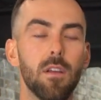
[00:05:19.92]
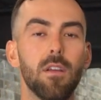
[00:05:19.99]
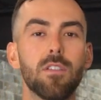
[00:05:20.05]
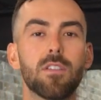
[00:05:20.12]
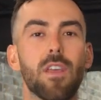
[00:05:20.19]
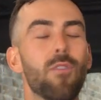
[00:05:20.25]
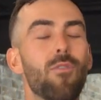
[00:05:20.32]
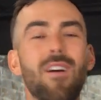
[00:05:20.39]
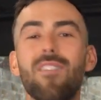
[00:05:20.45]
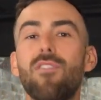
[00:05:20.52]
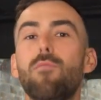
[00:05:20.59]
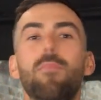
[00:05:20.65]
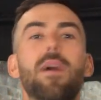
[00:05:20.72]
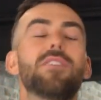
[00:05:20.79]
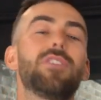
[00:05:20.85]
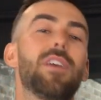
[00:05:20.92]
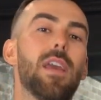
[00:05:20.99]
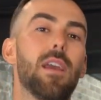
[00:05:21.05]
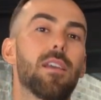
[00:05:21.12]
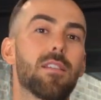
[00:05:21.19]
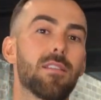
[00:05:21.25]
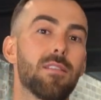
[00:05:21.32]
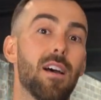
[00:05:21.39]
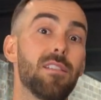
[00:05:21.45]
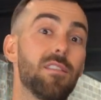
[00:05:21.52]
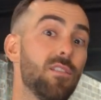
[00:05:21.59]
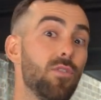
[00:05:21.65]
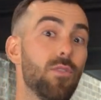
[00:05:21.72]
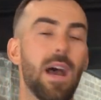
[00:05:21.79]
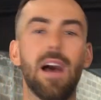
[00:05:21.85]
So there are no magic
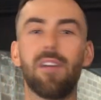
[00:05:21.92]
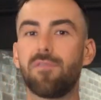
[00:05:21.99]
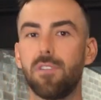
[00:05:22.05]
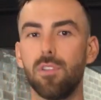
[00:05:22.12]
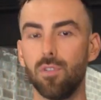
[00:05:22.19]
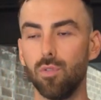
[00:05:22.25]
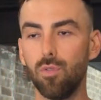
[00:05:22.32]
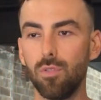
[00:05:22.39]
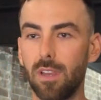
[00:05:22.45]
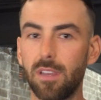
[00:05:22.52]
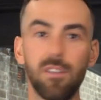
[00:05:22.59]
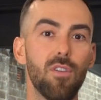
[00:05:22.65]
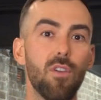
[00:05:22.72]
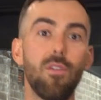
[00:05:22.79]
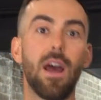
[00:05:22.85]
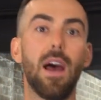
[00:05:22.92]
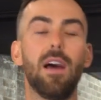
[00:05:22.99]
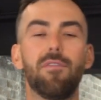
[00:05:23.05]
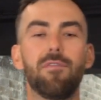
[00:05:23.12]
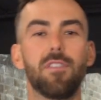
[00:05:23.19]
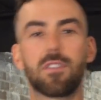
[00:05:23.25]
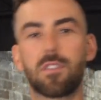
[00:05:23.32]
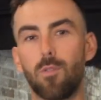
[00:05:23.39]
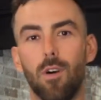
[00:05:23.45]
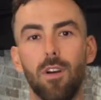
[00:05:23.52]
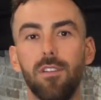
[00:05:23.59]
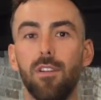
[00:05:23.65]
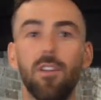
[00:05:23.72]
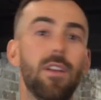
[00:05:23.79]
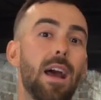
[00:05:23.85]
exercises you have to do, like you don't have to
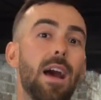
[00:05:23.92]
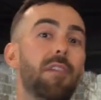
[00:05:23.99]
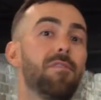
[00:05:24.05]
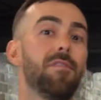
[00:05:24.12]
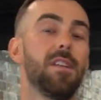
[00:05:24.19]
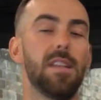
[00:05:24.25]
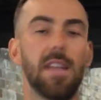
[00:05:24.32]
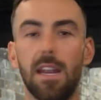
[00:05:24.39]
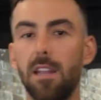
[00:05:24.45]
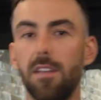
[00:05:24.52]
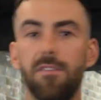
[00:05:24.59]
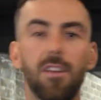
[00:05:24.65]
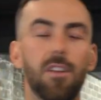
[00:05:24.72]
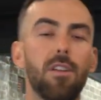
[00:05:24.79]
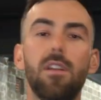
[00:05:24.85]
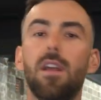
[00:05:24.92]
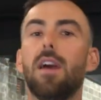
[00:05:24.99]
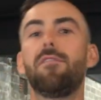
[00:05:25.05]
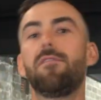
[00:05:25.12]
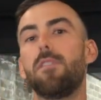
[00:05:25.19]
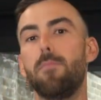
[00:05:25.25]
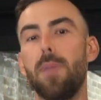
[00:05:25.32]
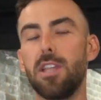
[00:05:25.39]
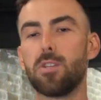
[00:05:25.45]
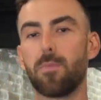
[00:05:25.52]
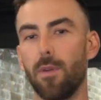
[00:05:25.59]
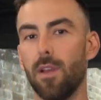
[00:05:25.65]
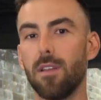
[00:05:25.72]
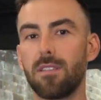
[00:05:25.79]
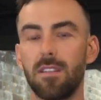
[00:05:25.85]
squat, you don't have to deadlift, you don't have to bench
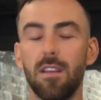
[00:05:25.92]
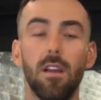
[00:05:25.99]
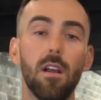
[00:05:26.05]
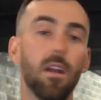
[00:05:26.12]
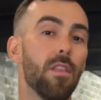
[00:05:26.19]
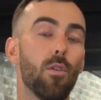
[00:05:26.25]
press.